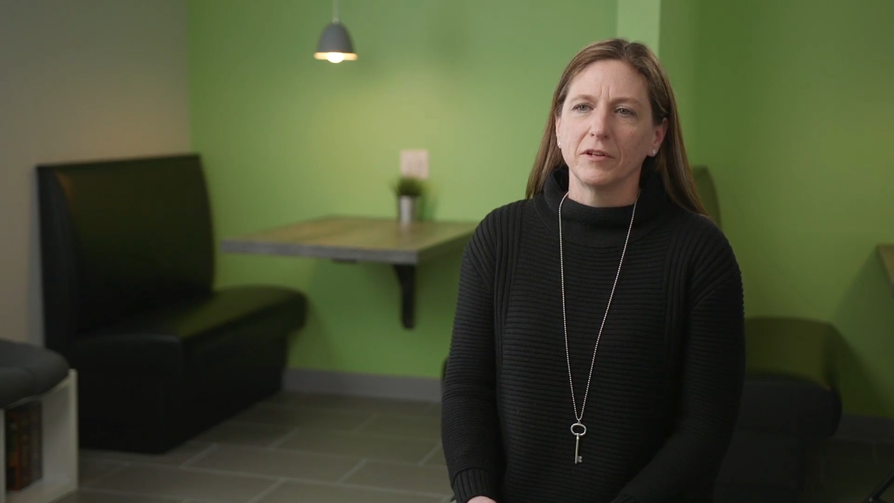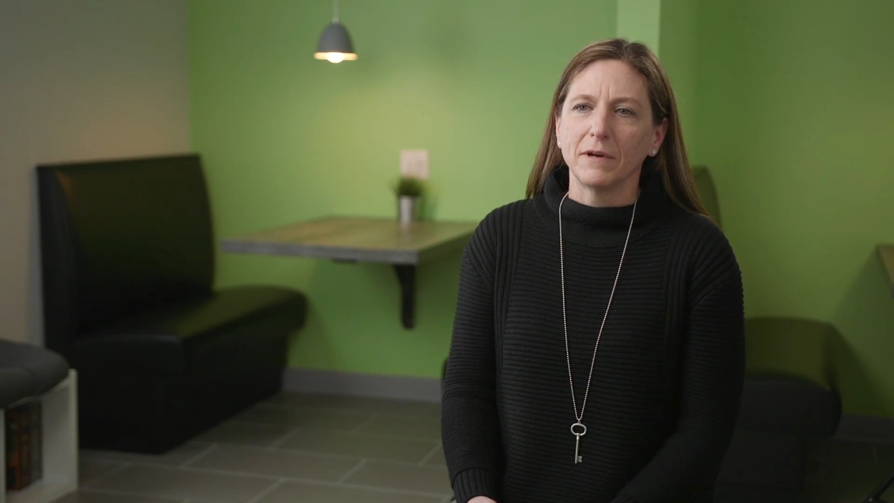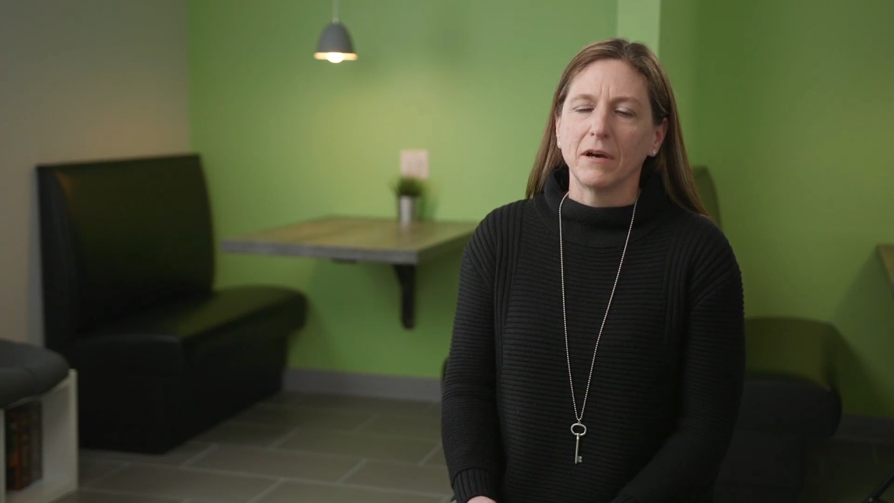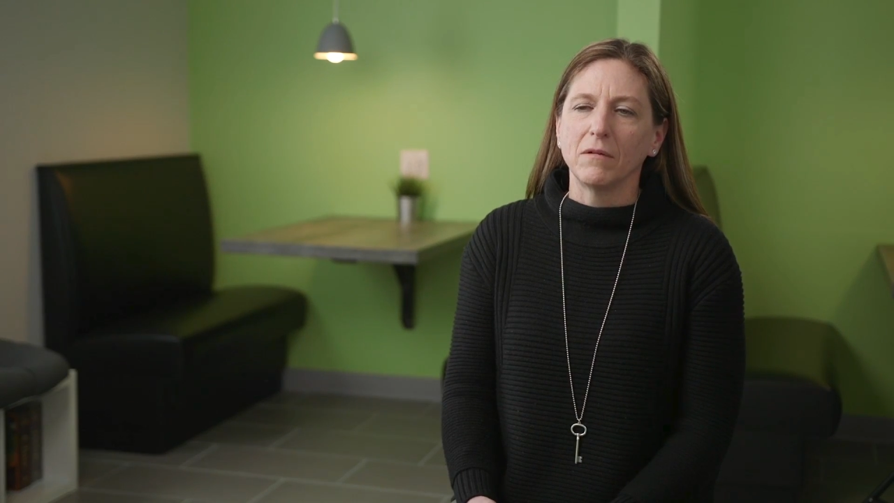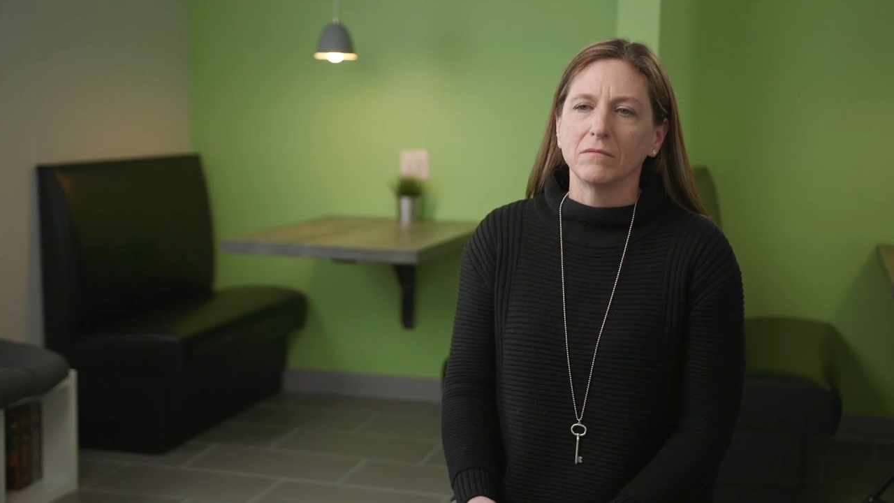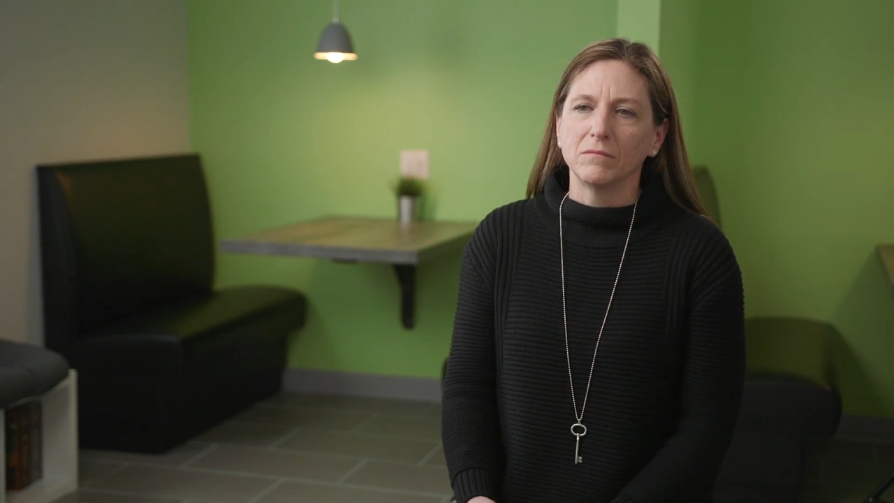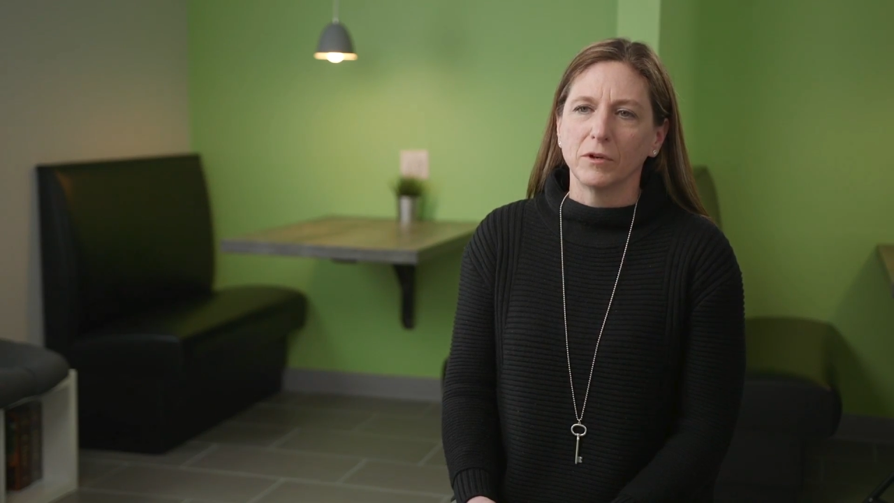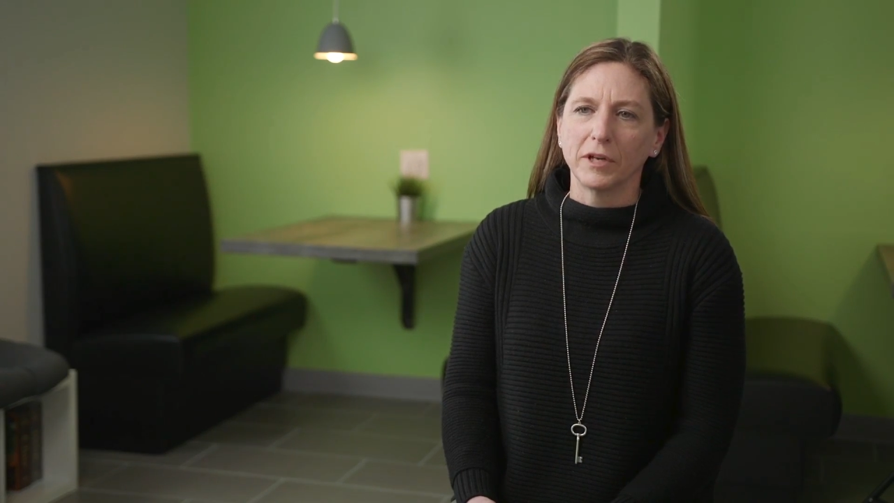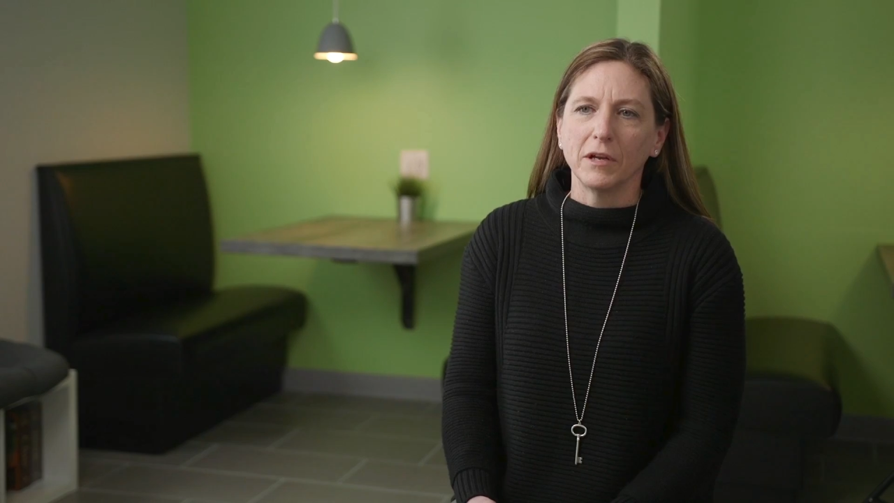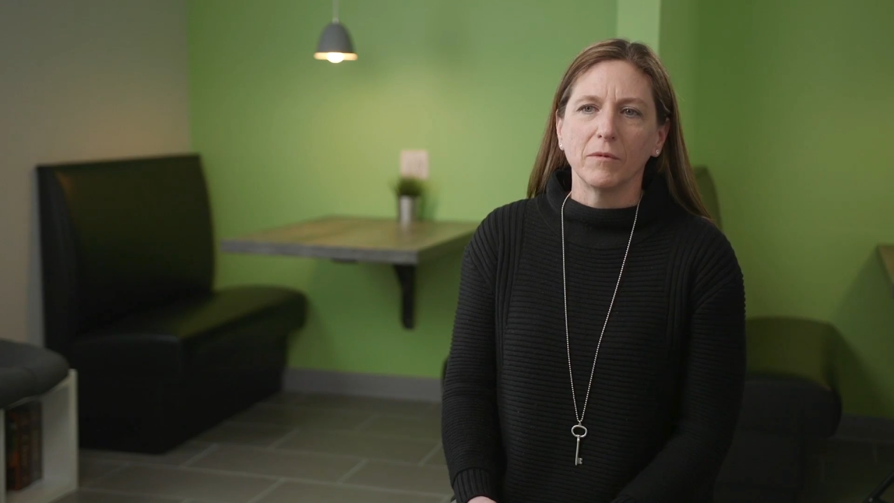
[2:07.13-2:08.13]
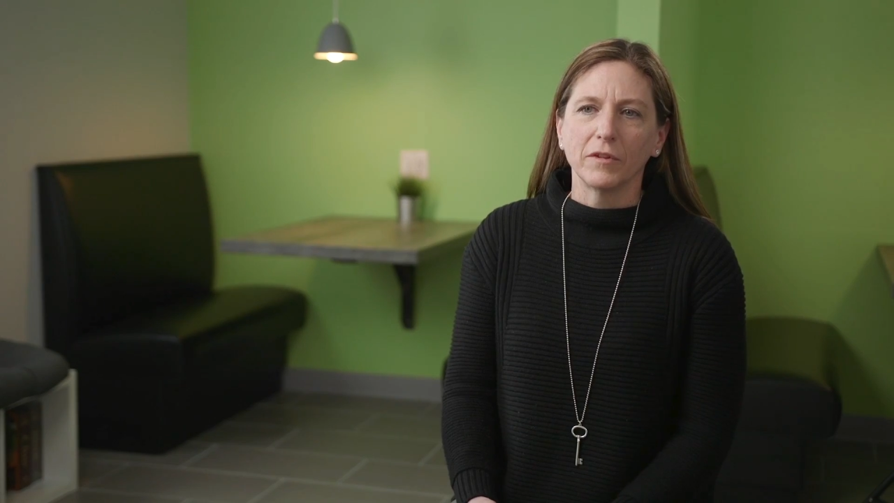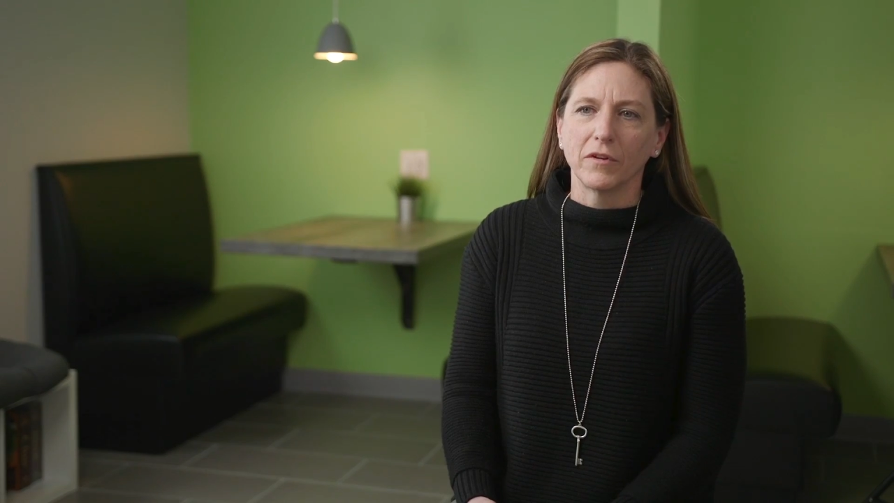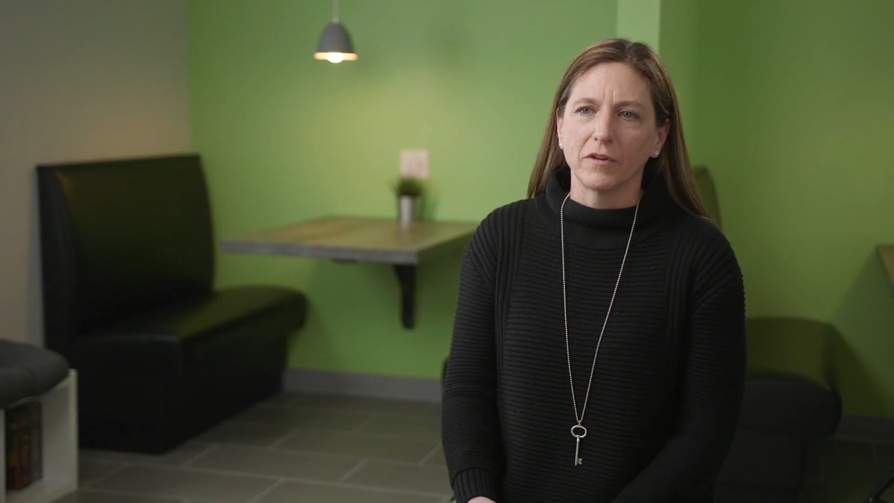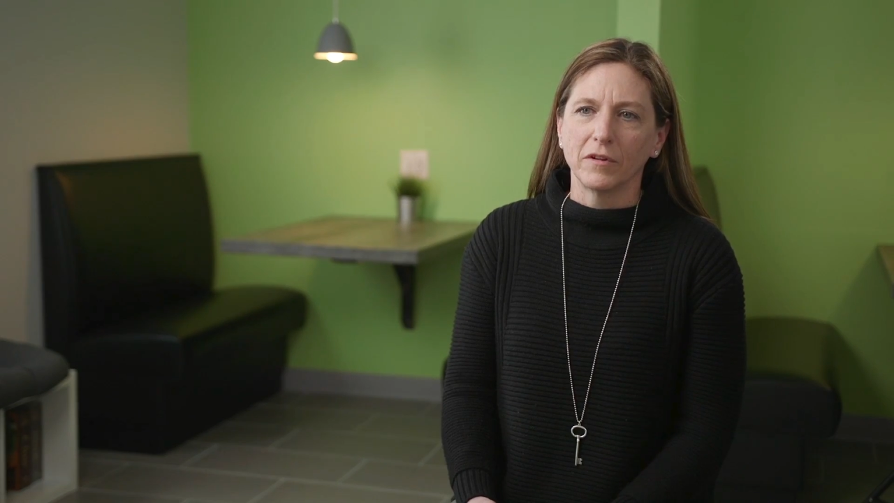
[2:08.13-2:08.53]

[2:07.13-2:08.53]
about working with our